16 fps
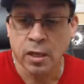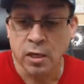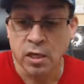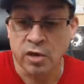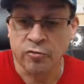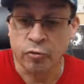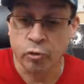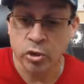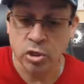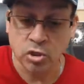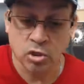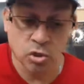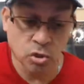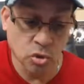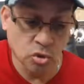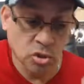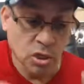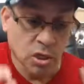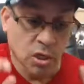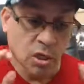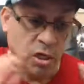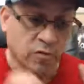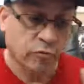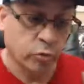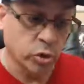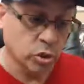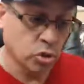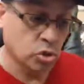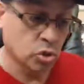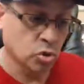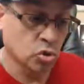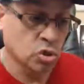If we choose
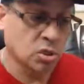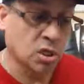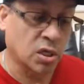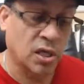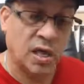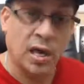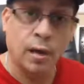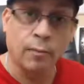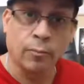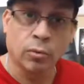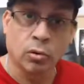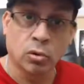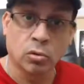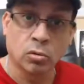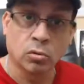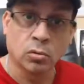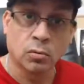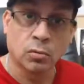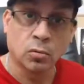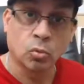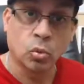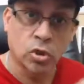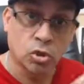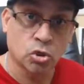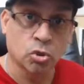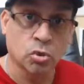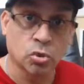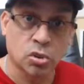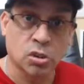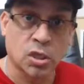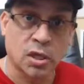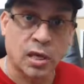to gamble, we
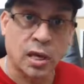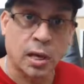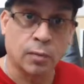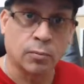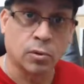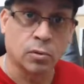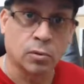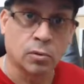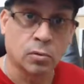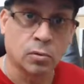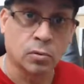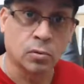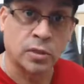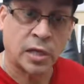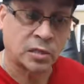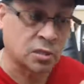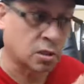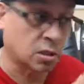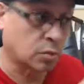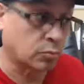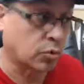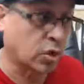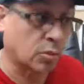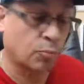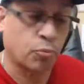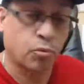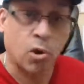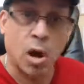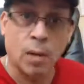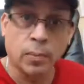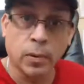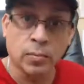choose to gamble. That's going to bring
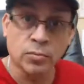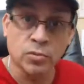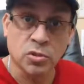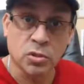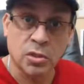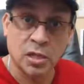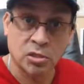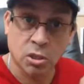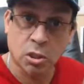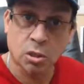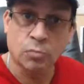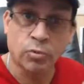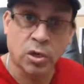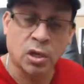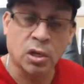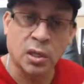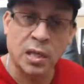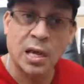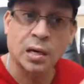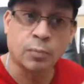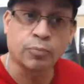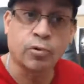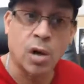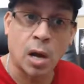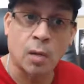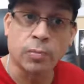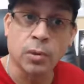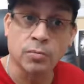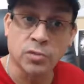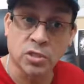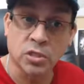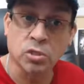problems. That's going to bring a lot of
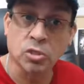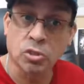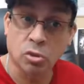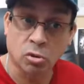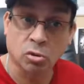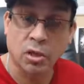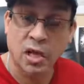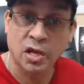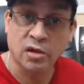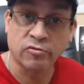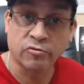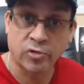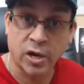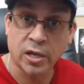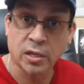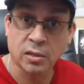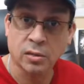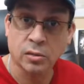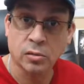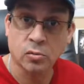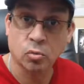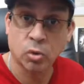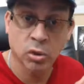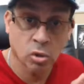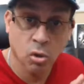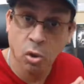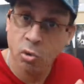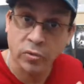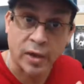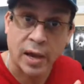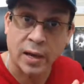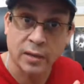problems into your life, right? We know
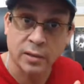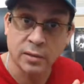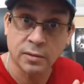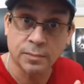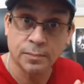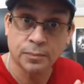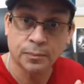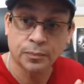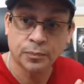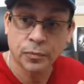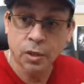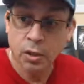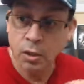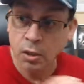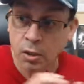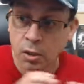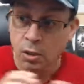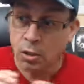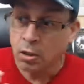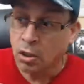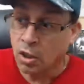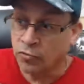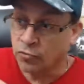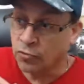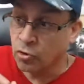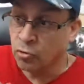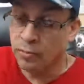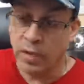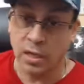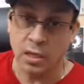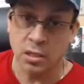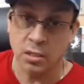that. If you
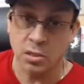make a